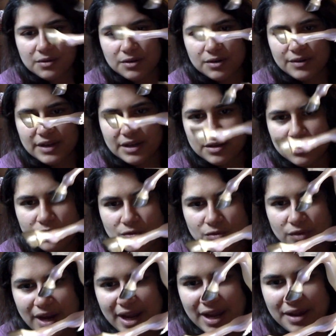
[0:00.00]
are like a
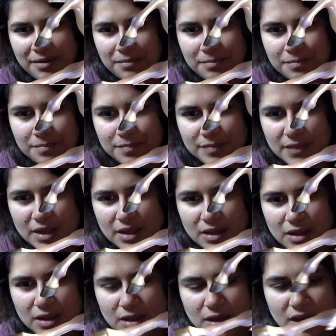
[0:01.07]
gray.
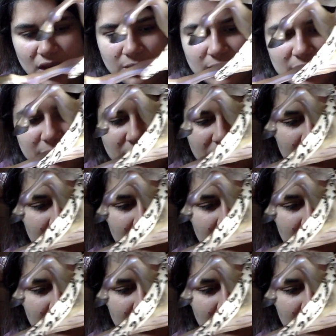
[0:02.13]
I might be